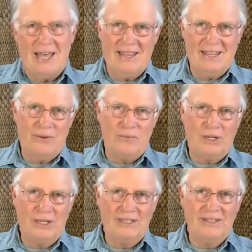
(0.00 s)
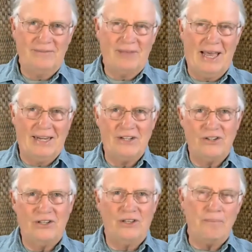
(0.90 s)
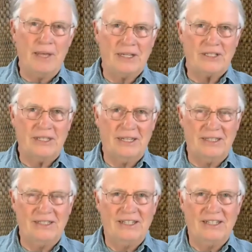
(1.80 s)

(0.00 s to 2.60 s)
and then we add into the mix that